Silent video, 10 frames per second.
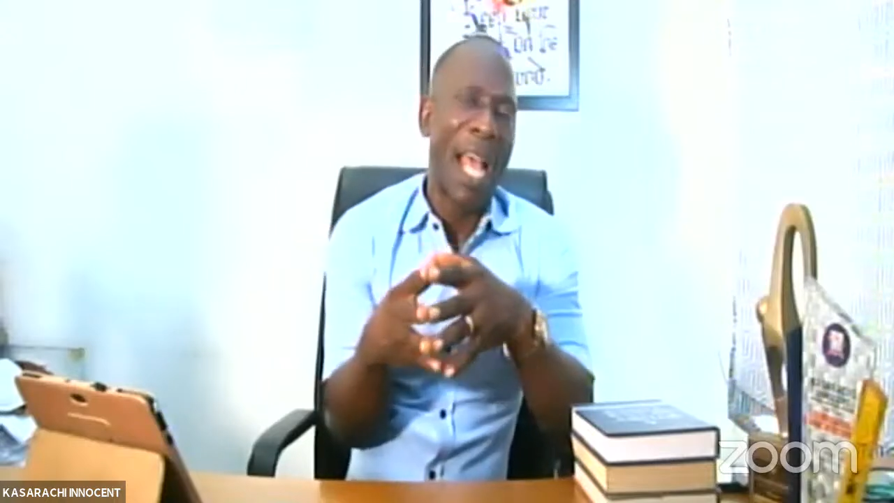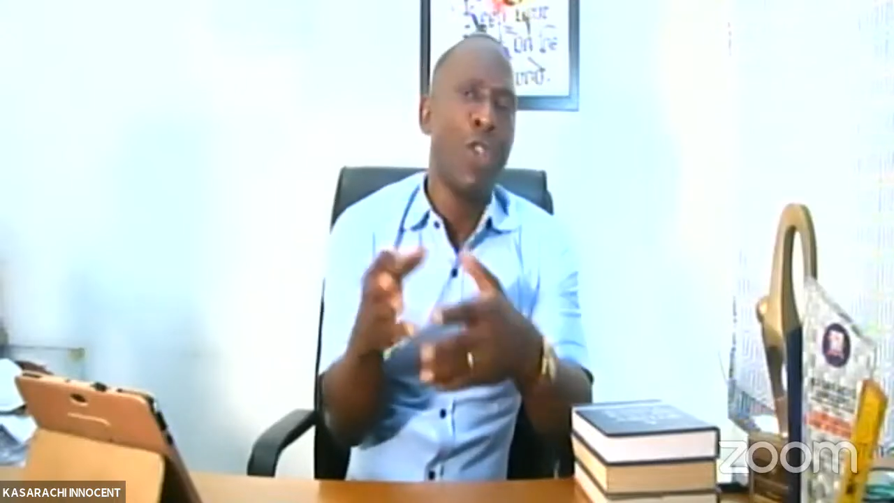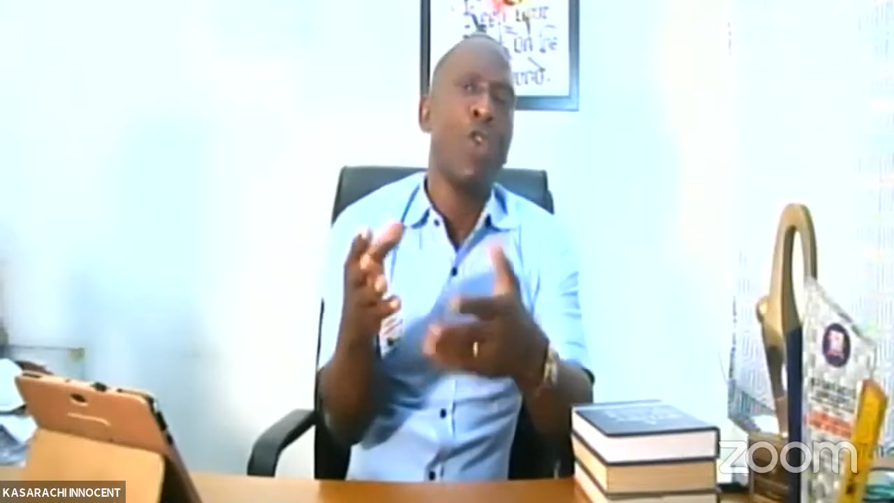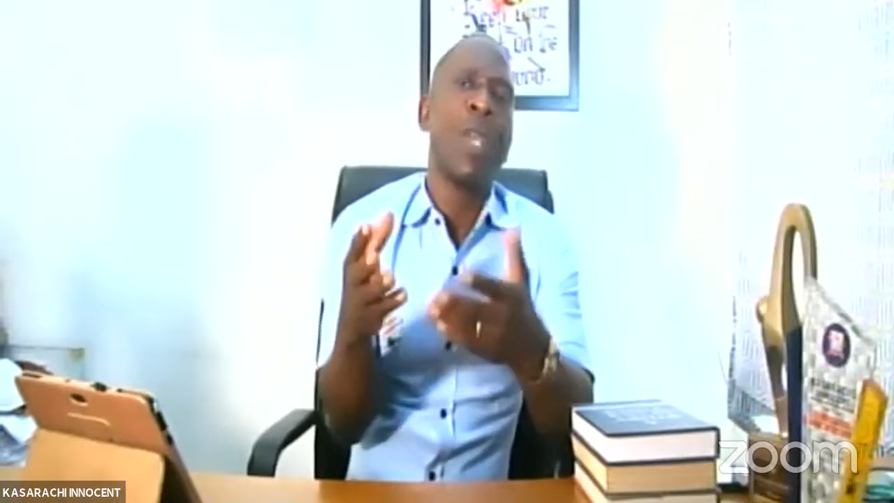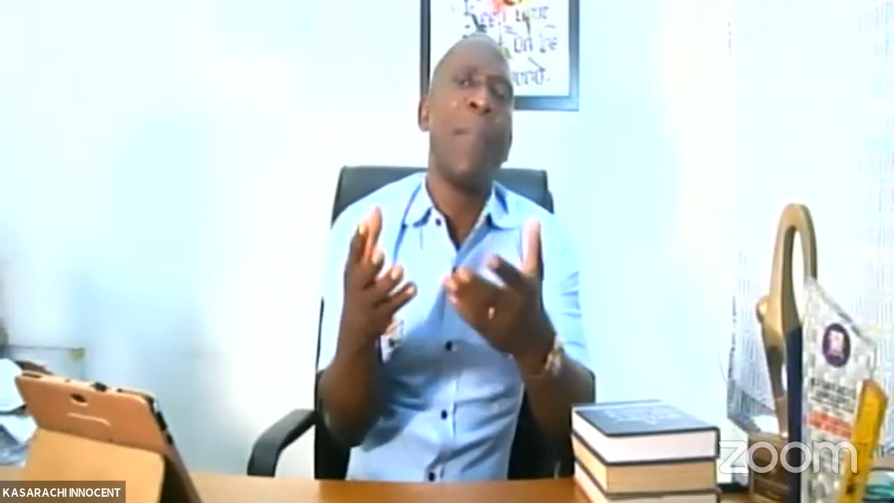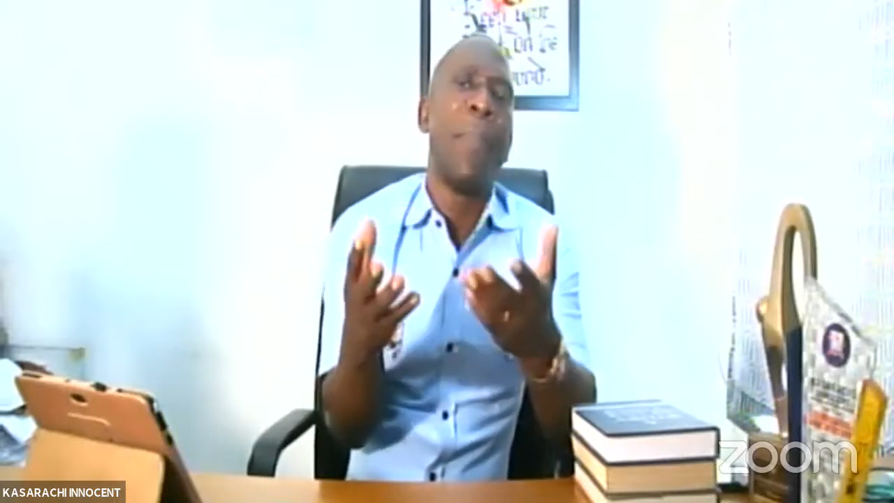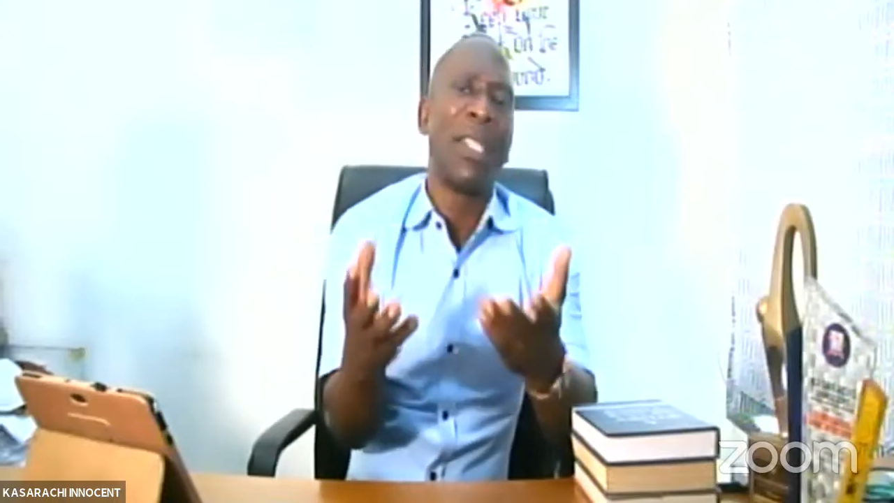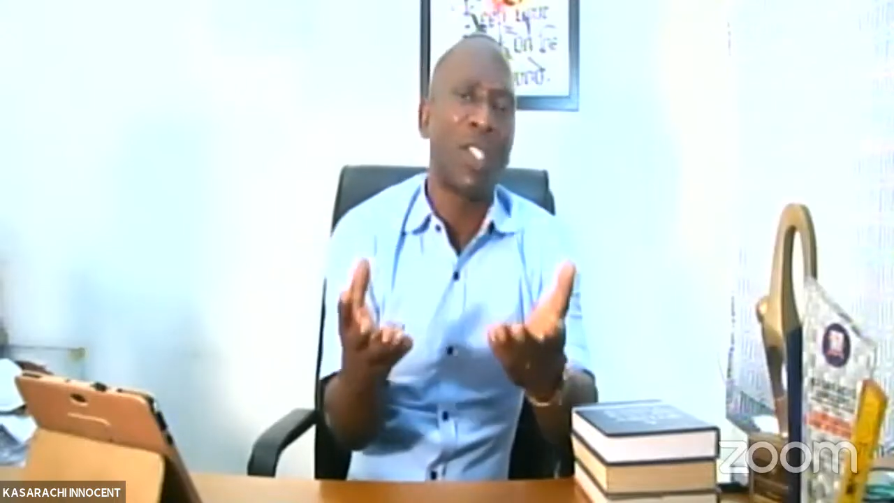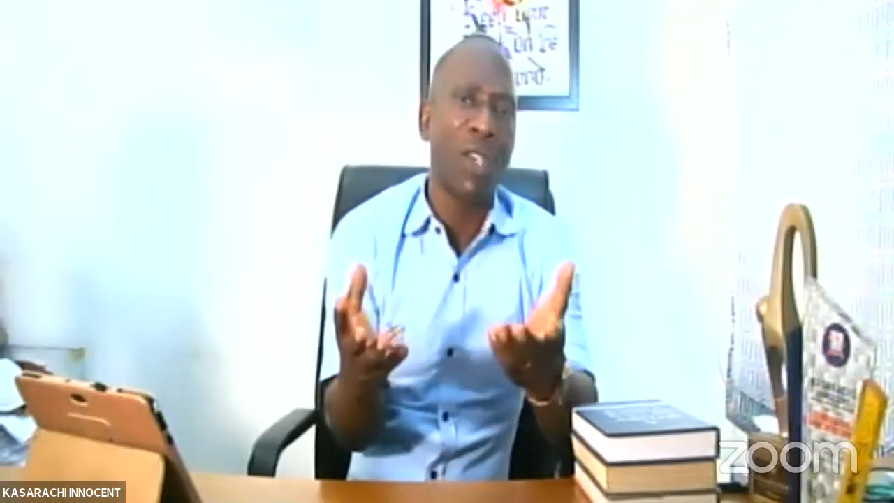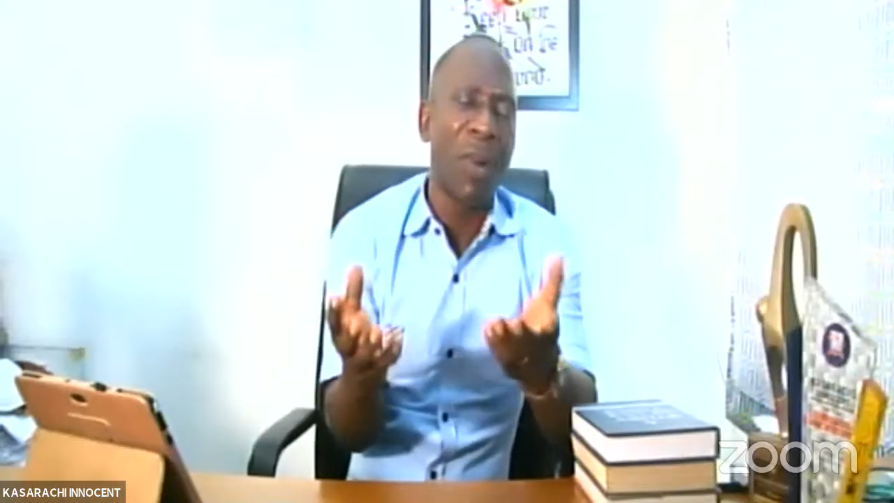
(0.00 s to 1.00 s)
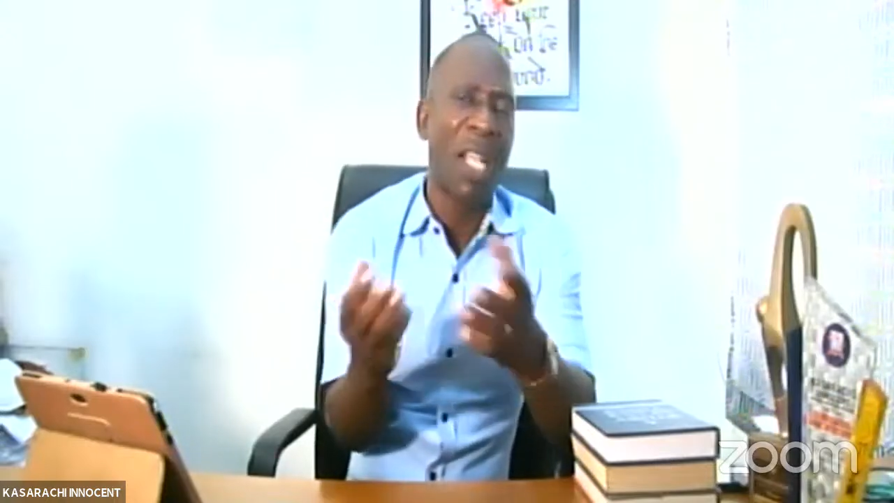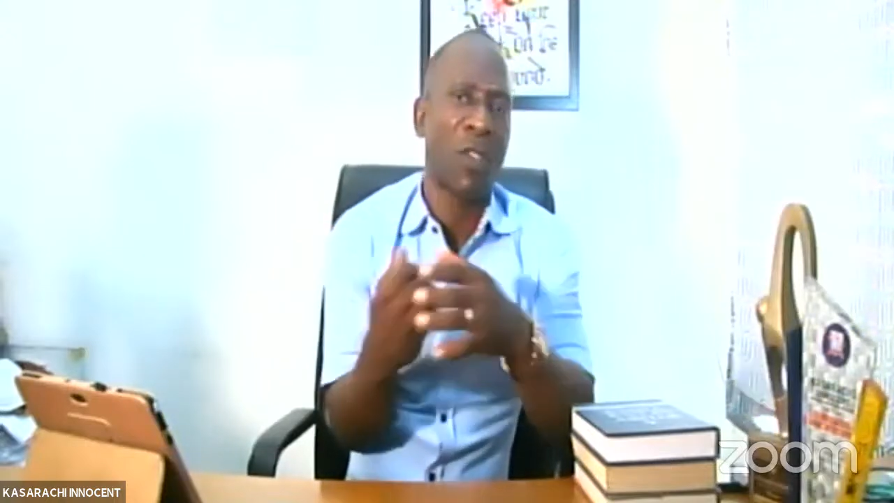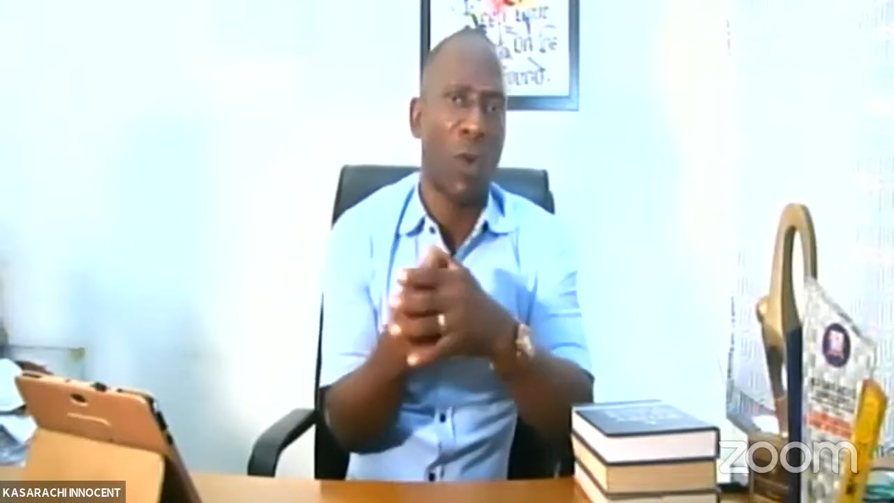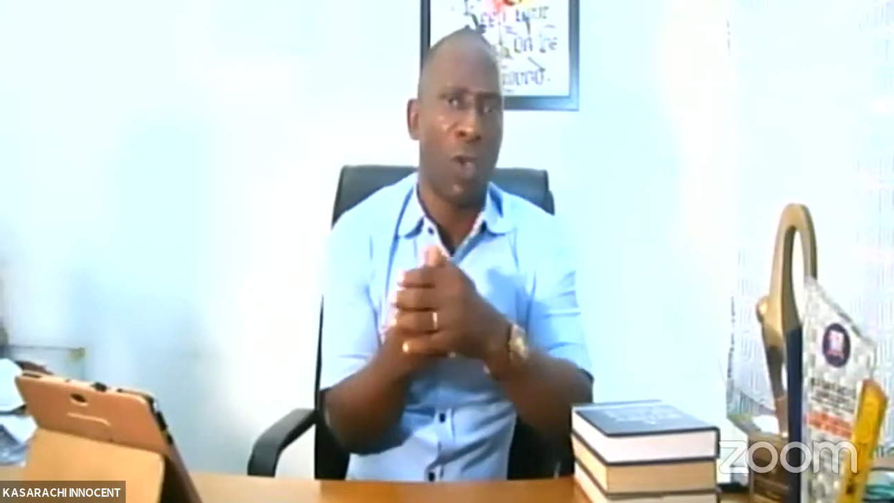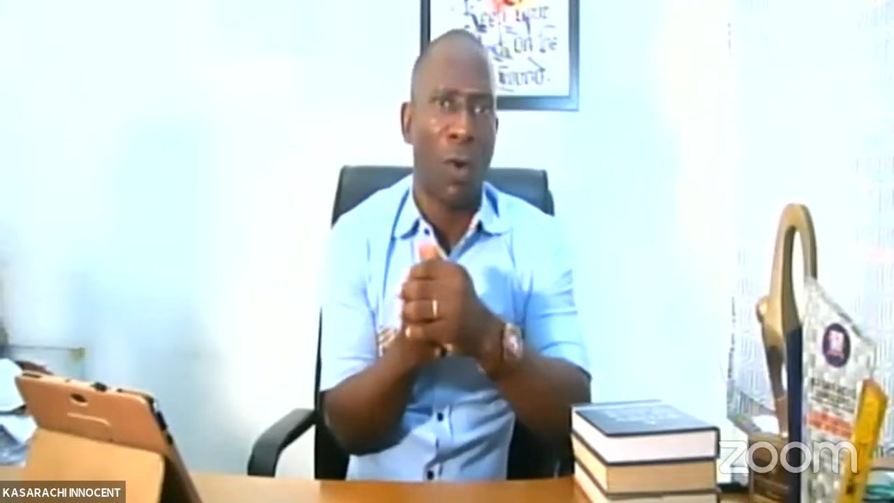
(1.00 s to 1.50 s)
How do you get materials
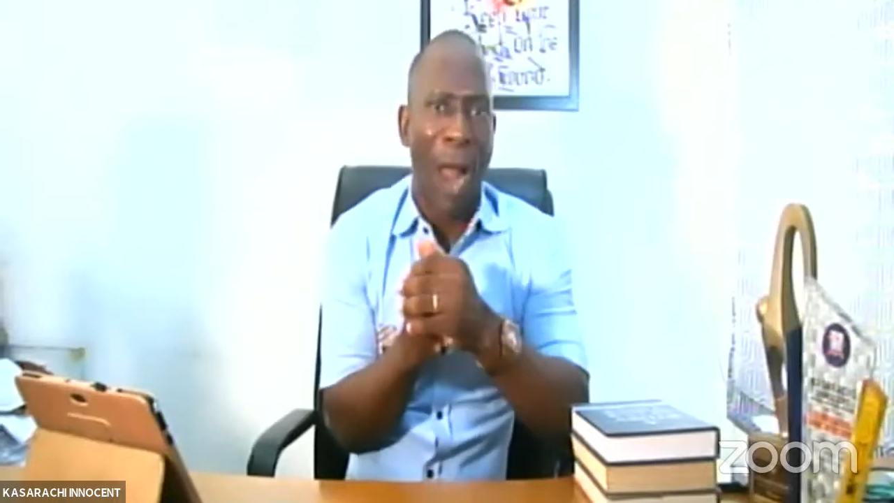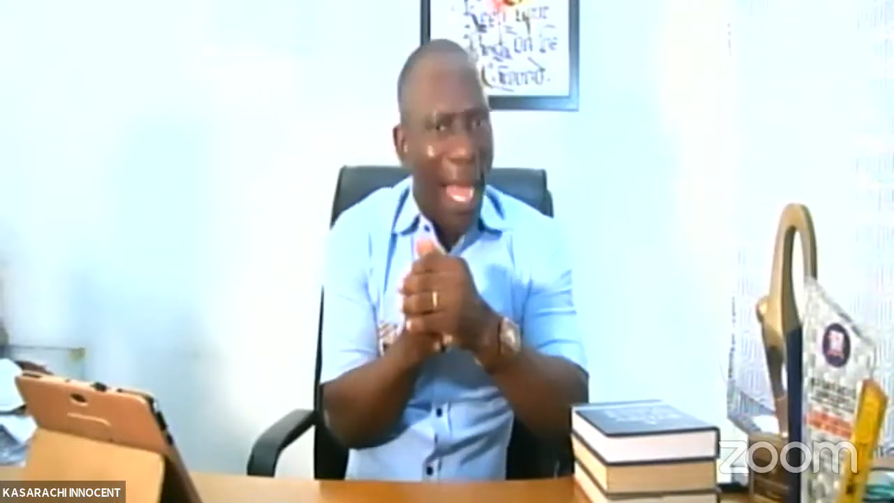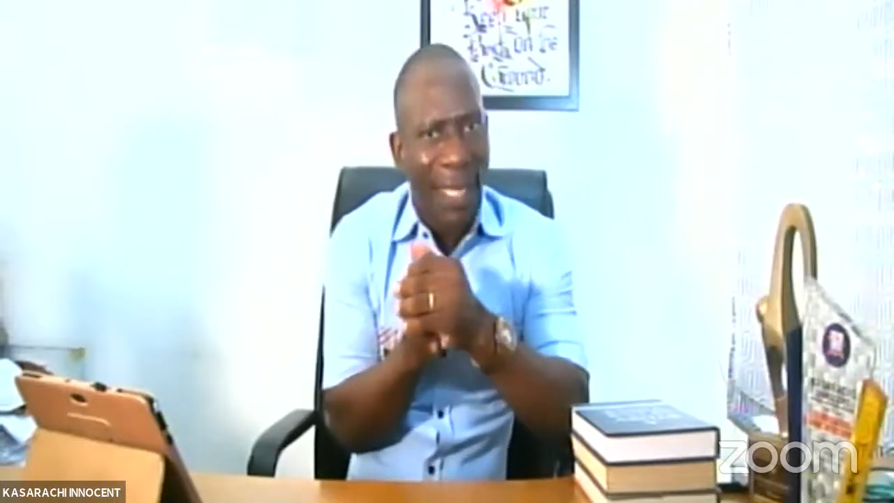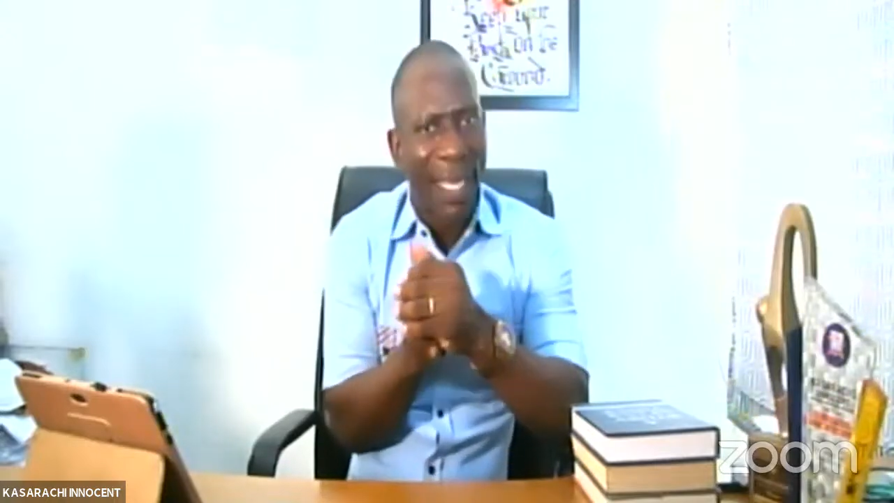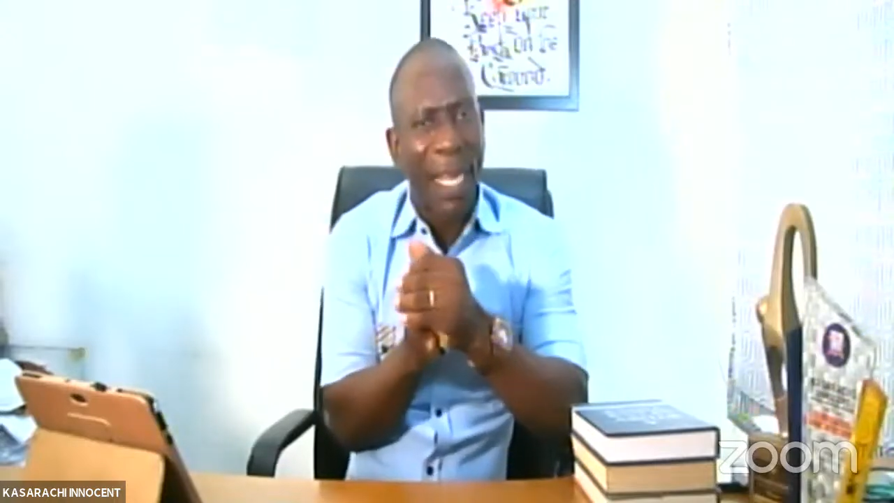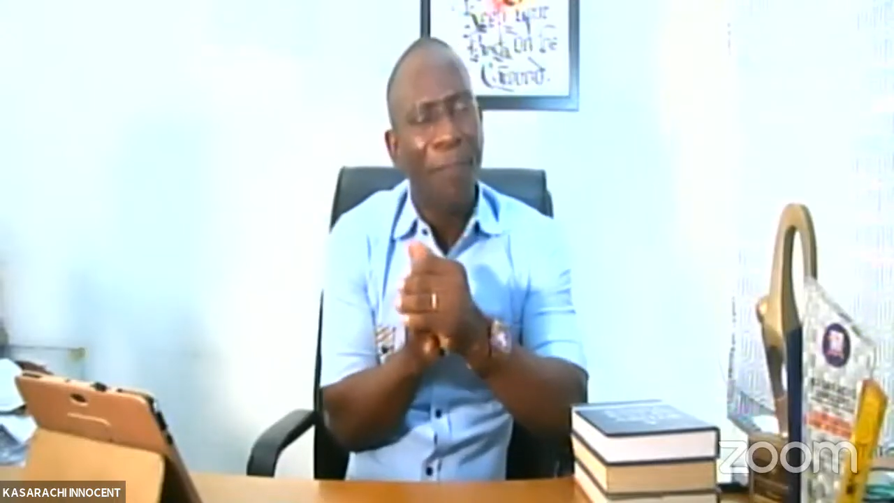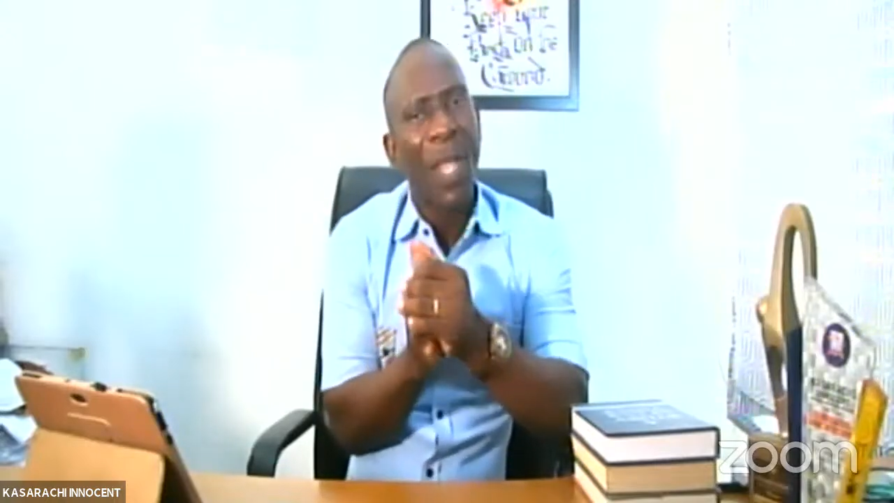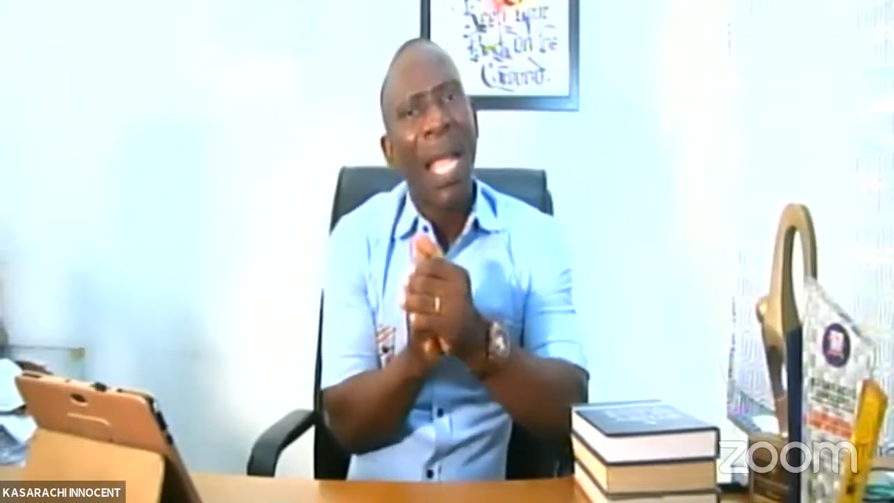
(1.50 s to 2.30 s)
for your writing?